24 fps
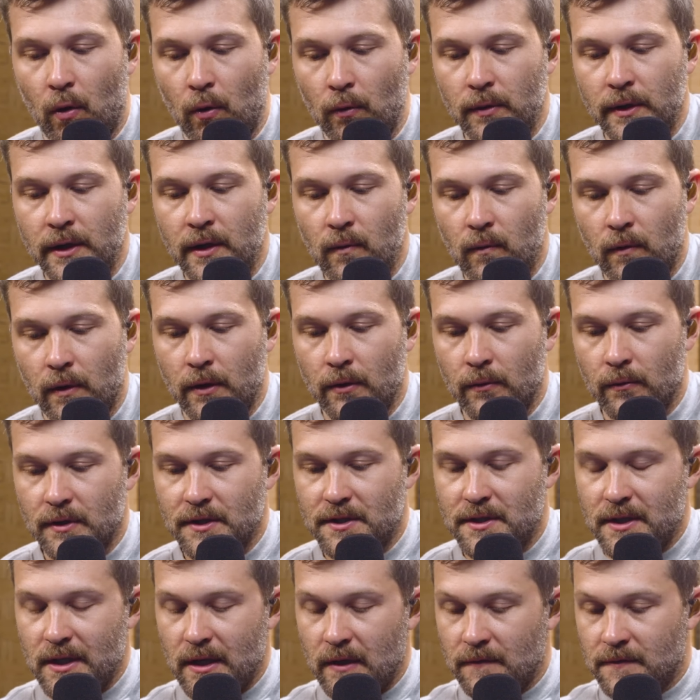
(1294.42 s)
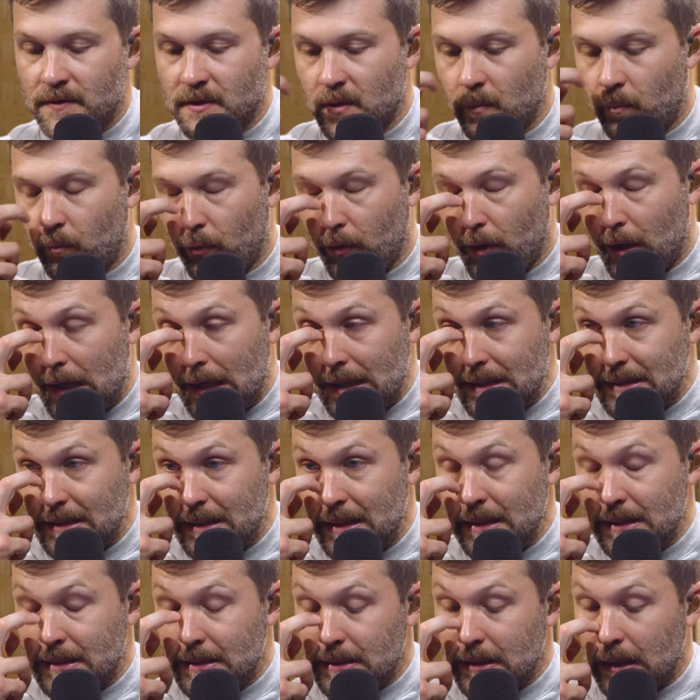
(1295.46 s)
only one receives the prize?
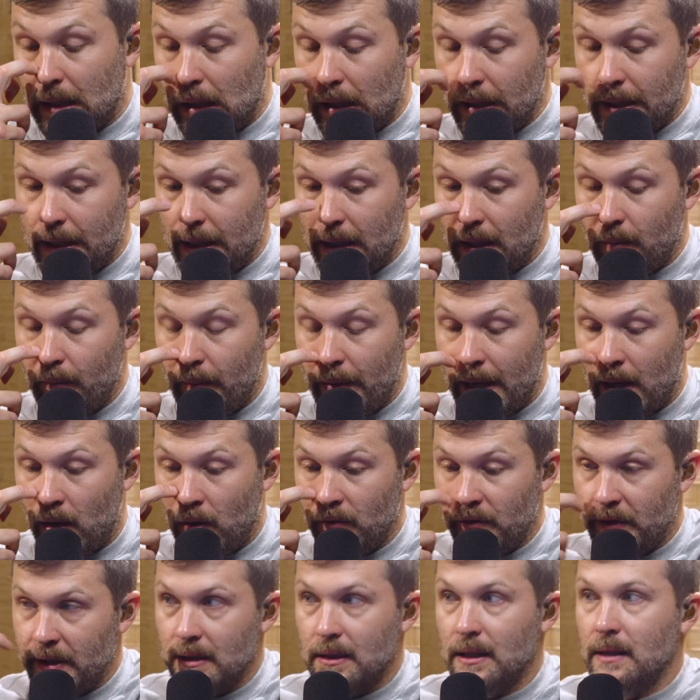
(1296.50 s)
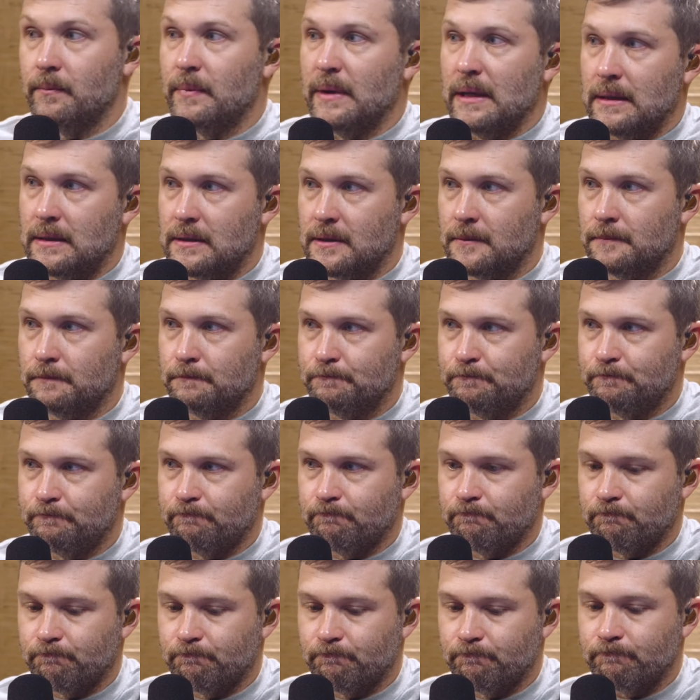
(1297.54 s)
He's talking about the Olympics.
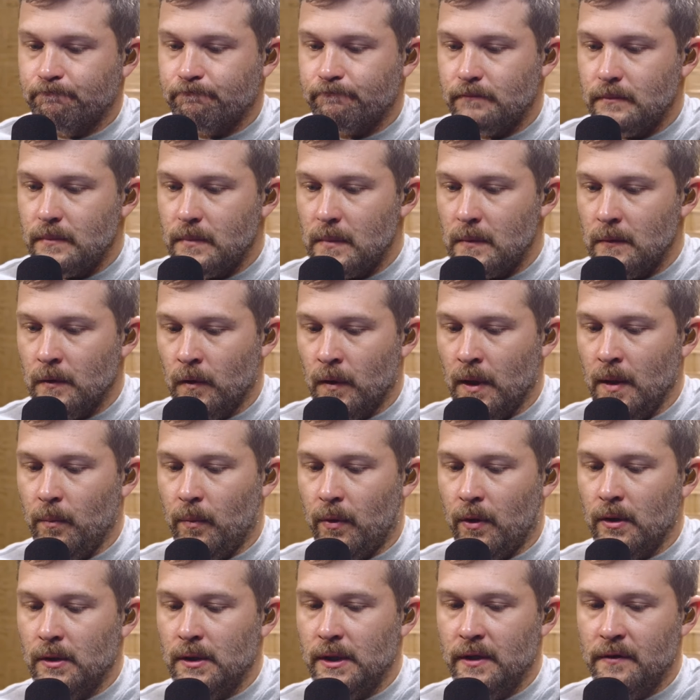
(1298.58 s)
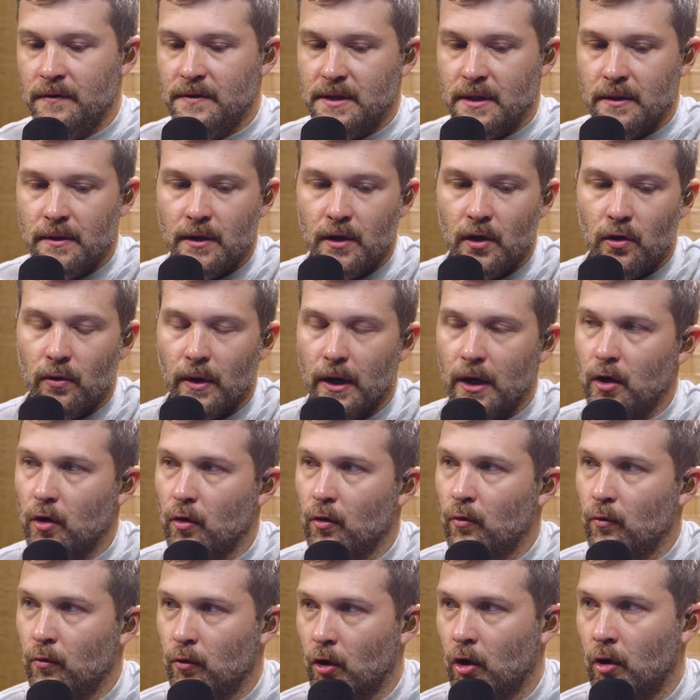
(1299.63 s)
Right. All right, Paul lives in the
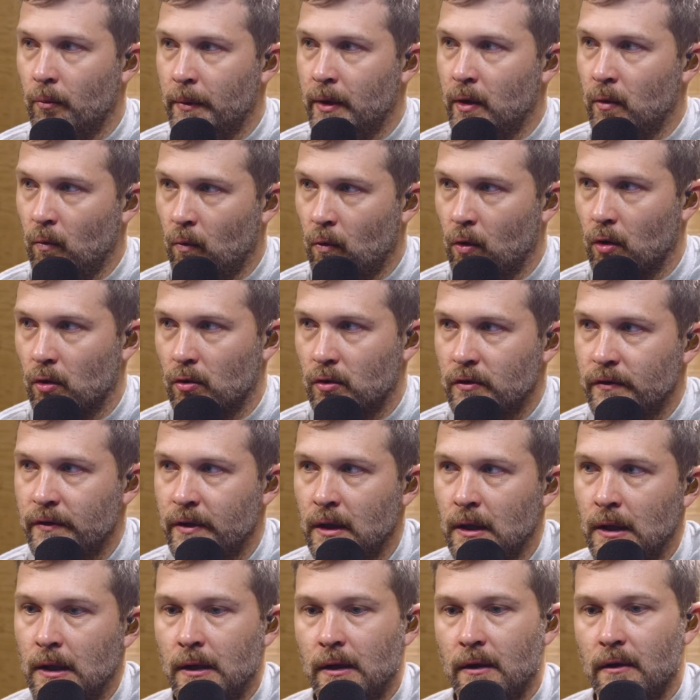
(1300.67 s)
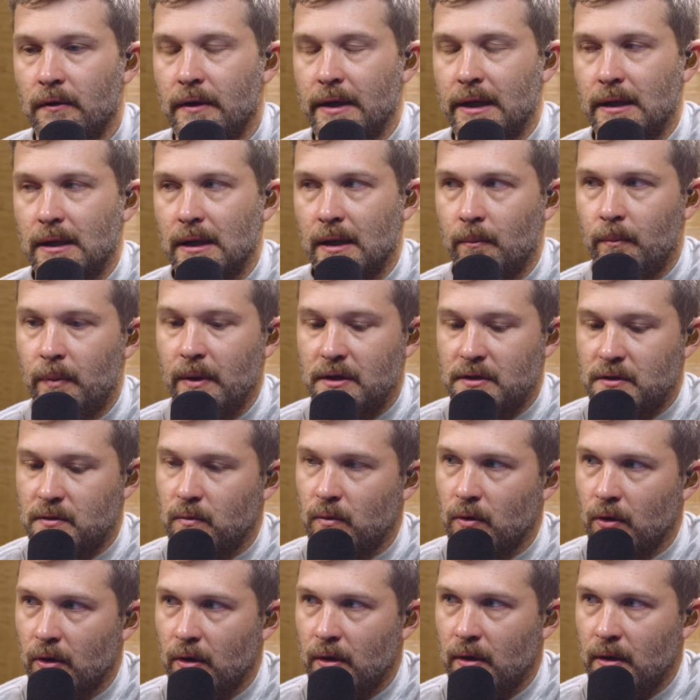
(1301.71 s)
Greco-Roman world. The Olympics
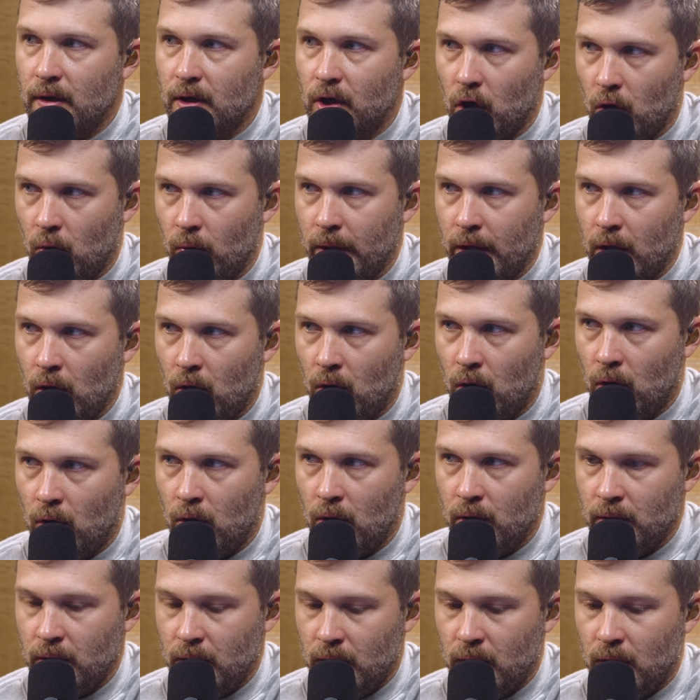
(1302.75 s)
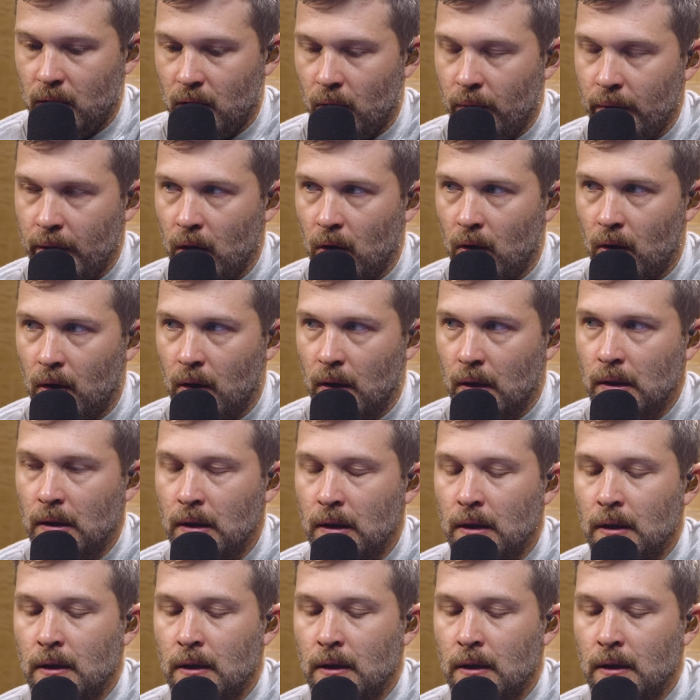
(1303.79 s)
were going on going on.